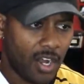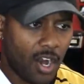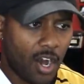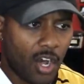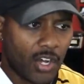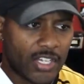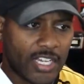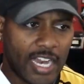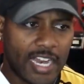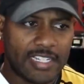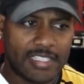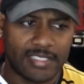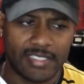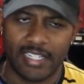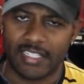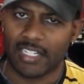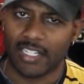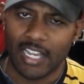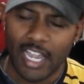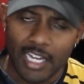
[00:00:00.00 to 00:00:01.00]
Arcade
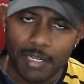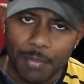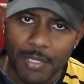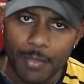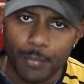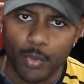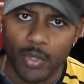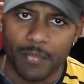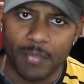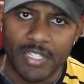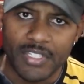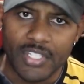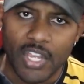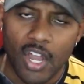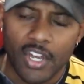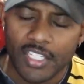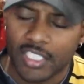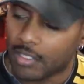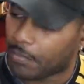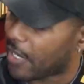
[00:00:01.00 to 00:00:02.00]
Stick. A lot of people have been
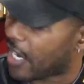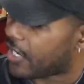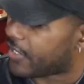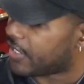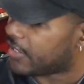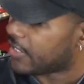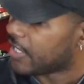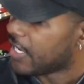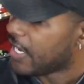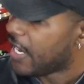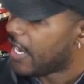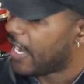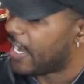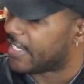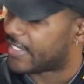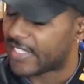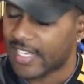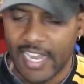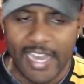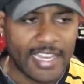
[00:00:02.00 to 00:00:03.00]
talking about it
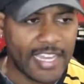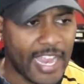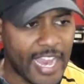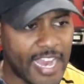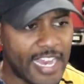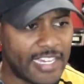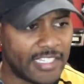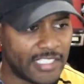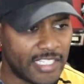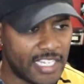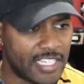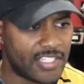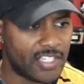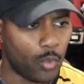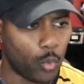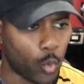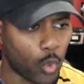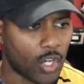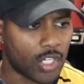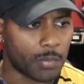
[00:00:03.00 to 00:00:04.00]
and saying, hey, is
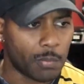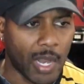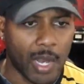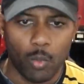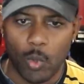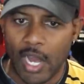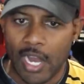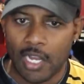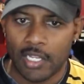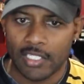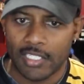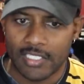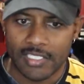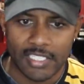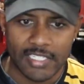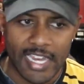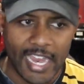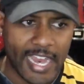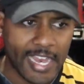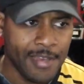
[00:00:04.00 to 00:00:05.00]
it worth my while? And
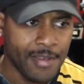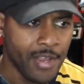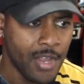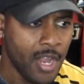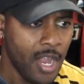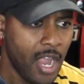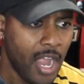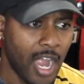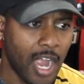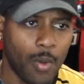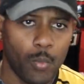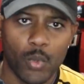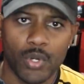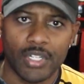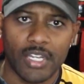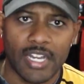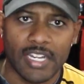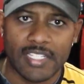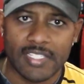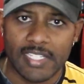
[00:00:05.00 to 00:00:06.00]
today, we're
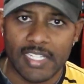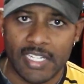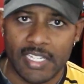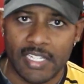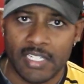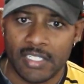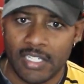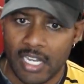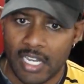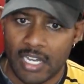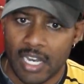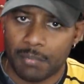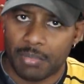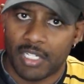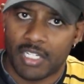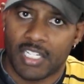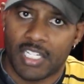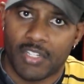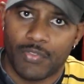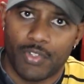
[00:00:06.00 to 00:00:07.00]
going to see, and I'm
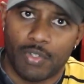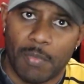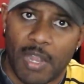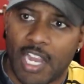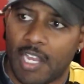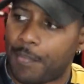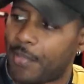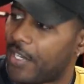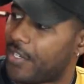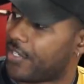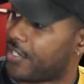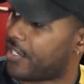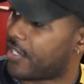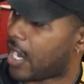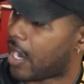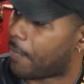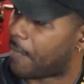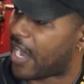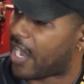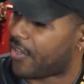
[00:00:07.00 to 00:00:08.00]
going to give you my opinion
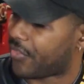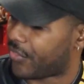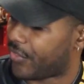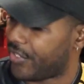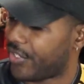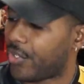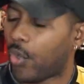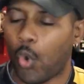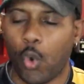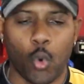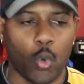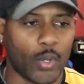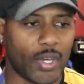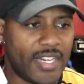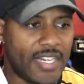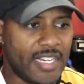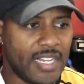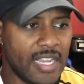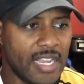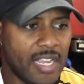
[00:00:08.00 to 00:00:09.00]
about the
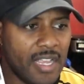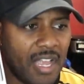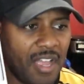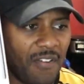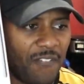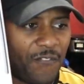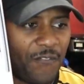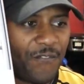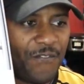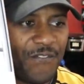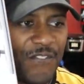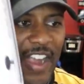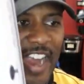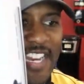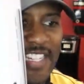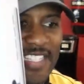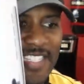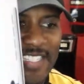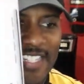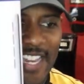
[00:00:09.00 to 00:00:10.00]
Hori
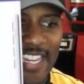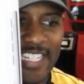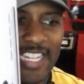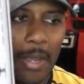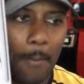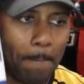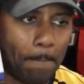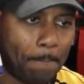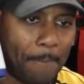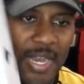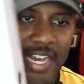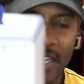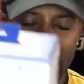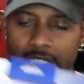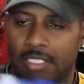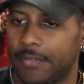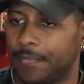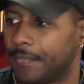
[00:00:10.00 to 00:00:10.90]
Fight Stick Mini.